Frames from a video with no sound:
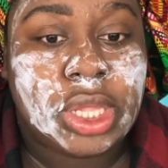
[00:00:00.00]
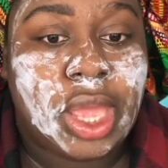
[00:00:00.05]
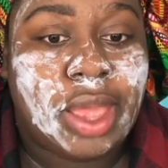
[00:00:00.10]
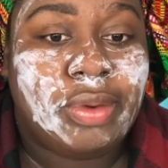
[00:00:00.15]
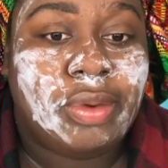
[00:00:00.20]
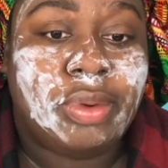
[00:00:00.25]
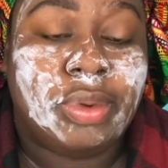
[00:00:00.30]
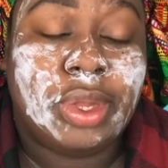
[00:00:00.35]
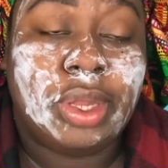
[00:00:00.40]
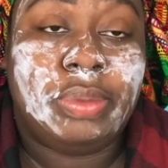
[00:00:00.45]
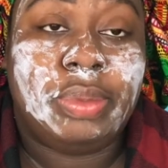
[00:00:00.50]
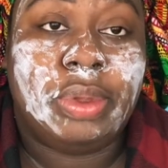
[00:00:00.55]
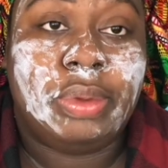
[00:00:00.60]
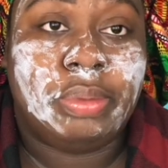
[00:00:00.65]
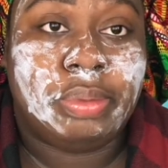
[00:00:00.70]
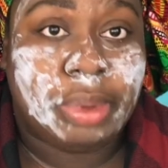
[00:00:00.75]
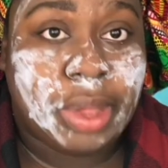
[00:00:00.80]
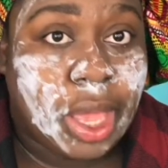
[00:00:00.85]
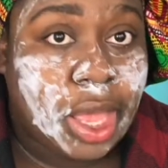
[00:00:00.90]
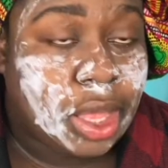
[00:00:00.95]
I haven't really been
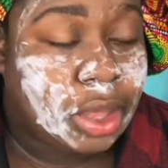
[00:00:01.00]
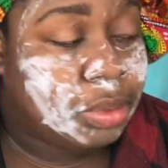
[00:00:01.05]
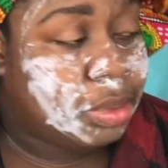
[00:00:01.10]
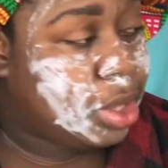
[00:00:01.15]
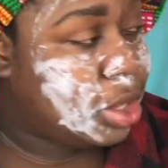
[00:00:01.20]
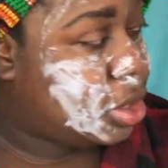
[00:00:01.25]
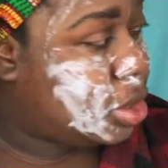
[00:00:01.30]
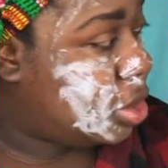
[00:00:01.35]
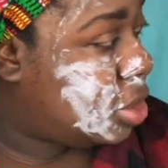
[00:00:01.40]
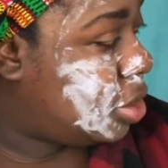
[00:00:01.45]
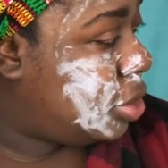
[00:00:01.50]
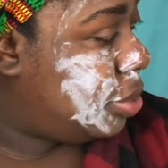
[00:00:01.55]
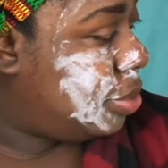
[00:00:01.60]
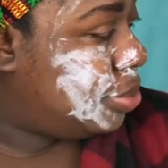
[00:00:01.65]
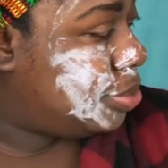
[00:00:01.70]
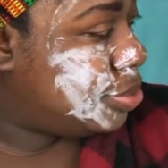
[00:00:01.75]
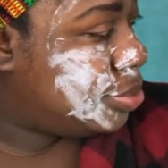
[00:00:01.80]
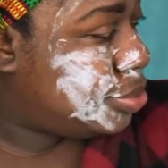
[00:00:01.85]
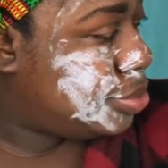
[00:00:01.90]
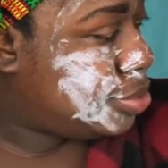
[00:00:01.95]
buying makeup.